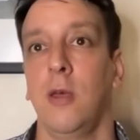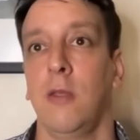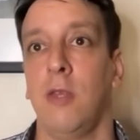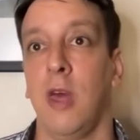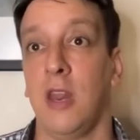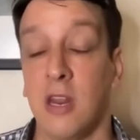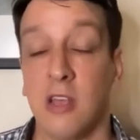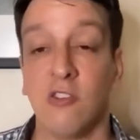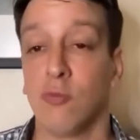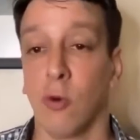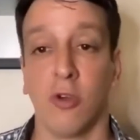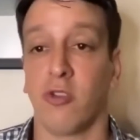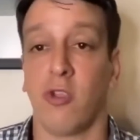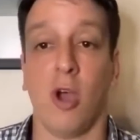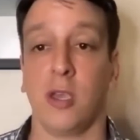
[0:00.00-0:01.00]
that it is
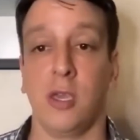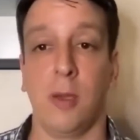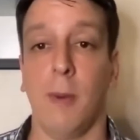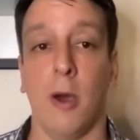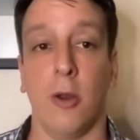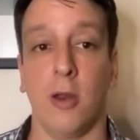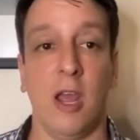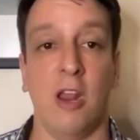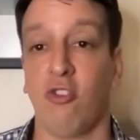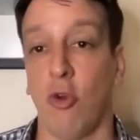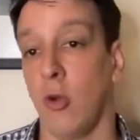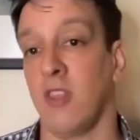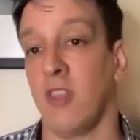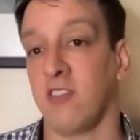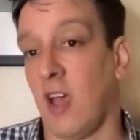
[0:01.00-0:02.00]
worth talking about it and
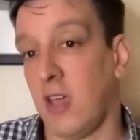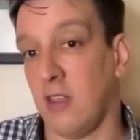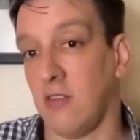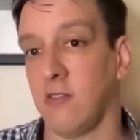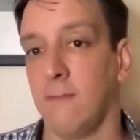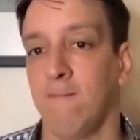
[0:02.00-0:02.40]
showing the science.